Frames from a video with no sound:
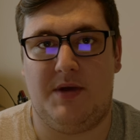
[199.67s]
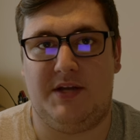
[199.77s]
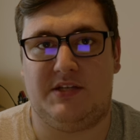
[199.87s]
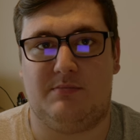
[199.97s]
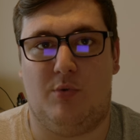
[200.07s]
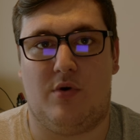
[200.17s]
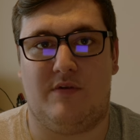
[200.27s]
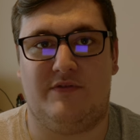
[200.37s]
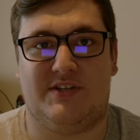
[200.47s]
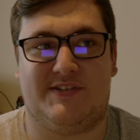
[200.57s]
It's more
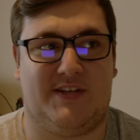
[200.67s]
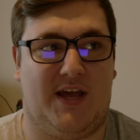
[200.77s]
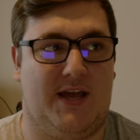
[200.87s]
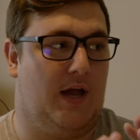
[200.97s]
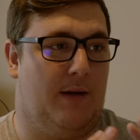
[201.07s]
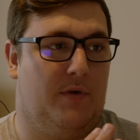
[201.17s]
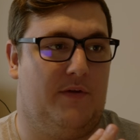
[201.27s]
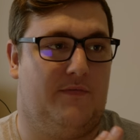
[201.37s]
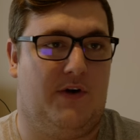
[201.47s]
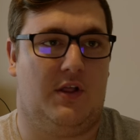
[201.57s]
of just like, I'm
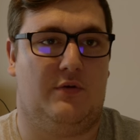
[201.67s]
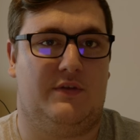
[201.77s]
gonna follow